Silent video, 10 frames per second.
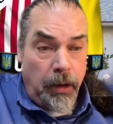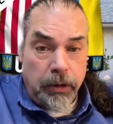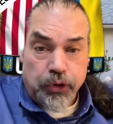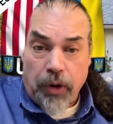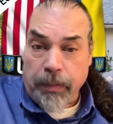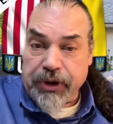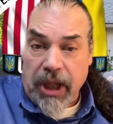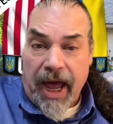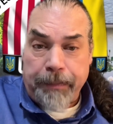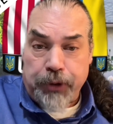Trump's
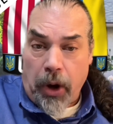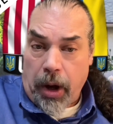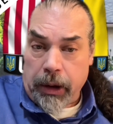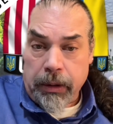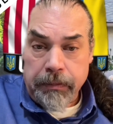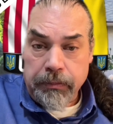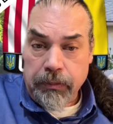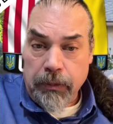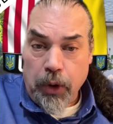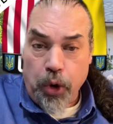lapdog,
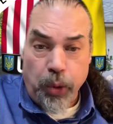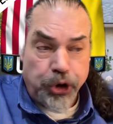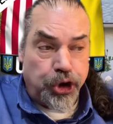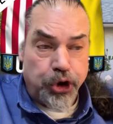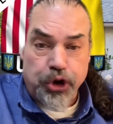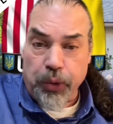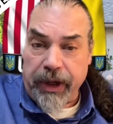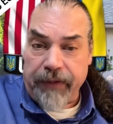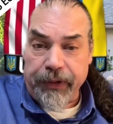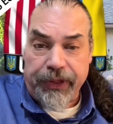who is just doing
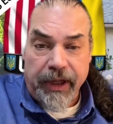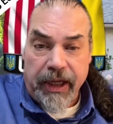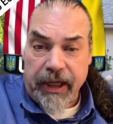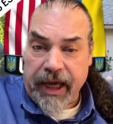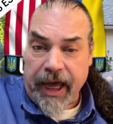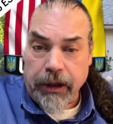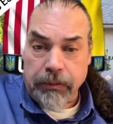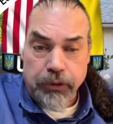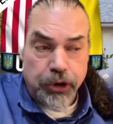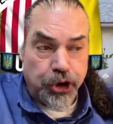everything he can
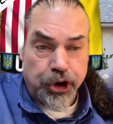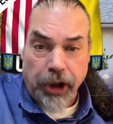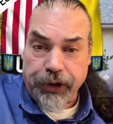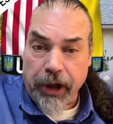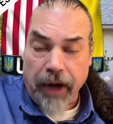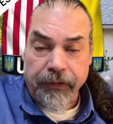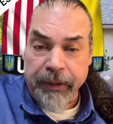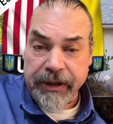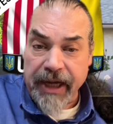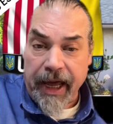to shut the
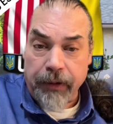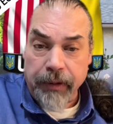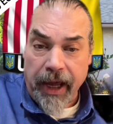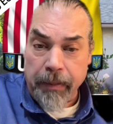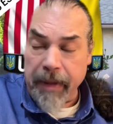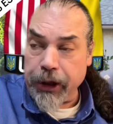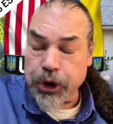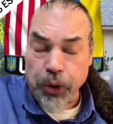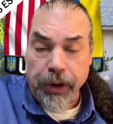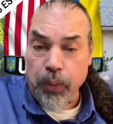government down and make
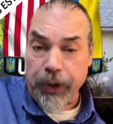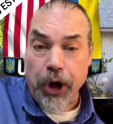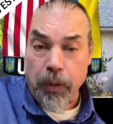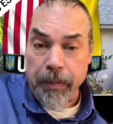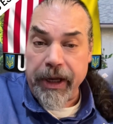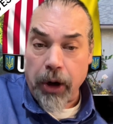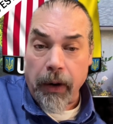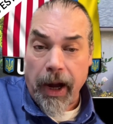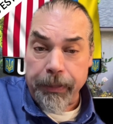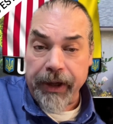sure that we don't meet our
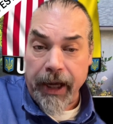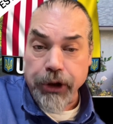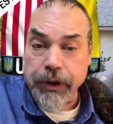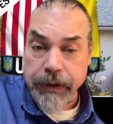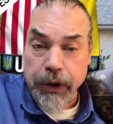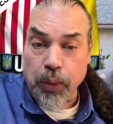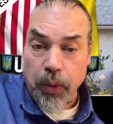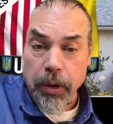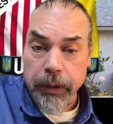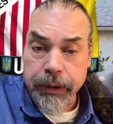obligations in the
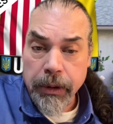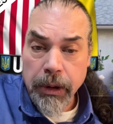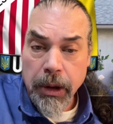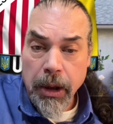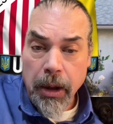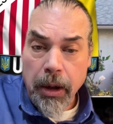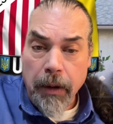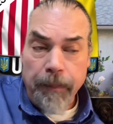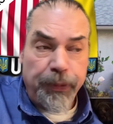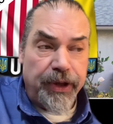world.
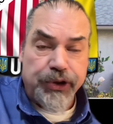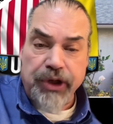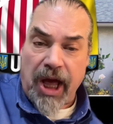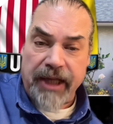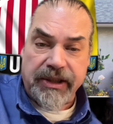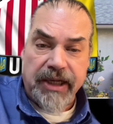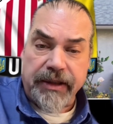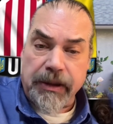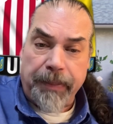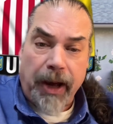This
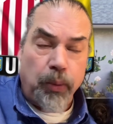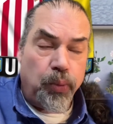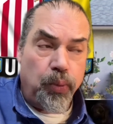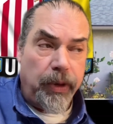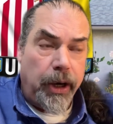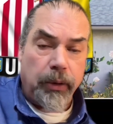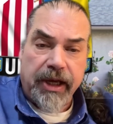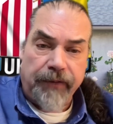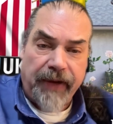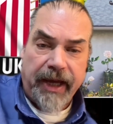nonsense about we don't
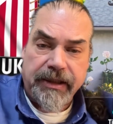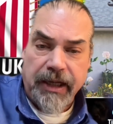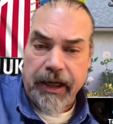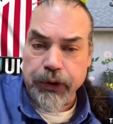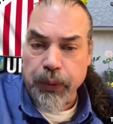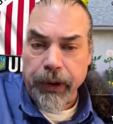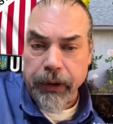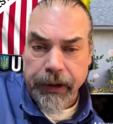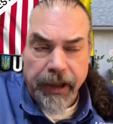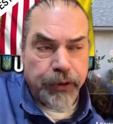give aid to Israel
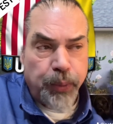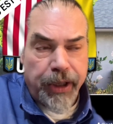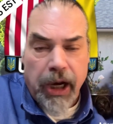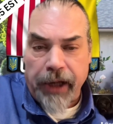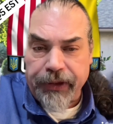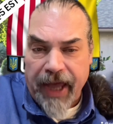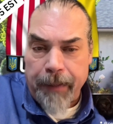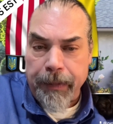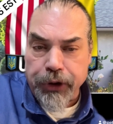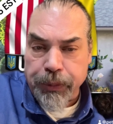unless we cut that
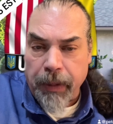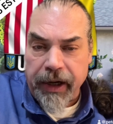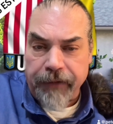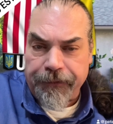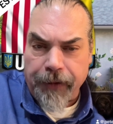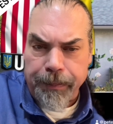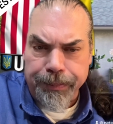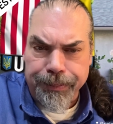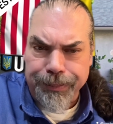much money from